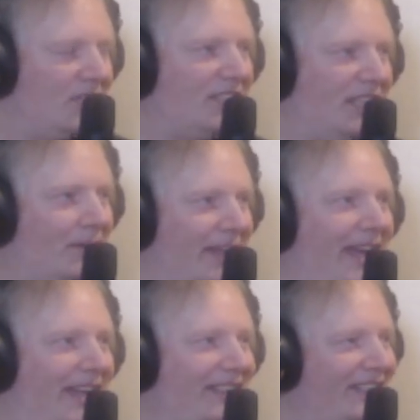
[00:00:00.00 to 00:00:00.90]
To see
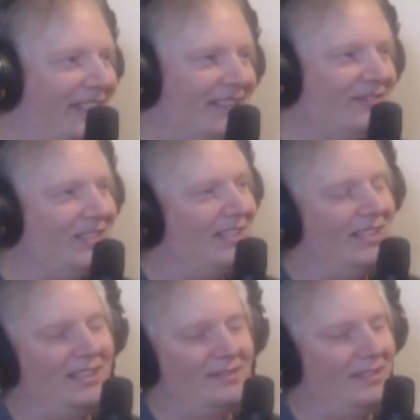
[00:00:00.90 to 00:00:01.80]
that, I'm just
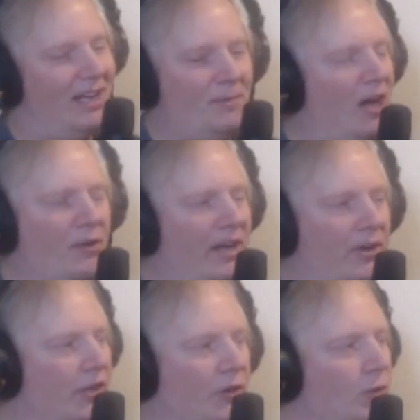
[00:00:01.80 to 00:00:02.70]
like, I'll
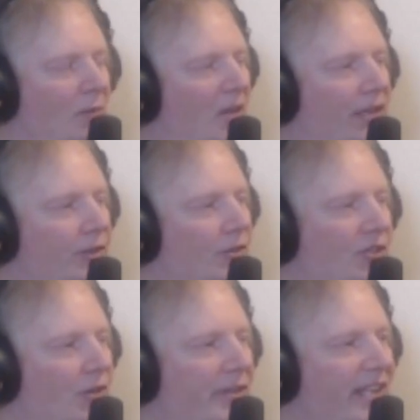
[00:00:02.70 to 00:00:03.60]
never go to a Motley Crue
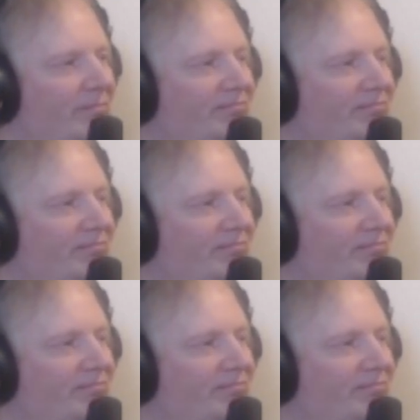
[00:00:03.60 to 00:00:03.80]
show again.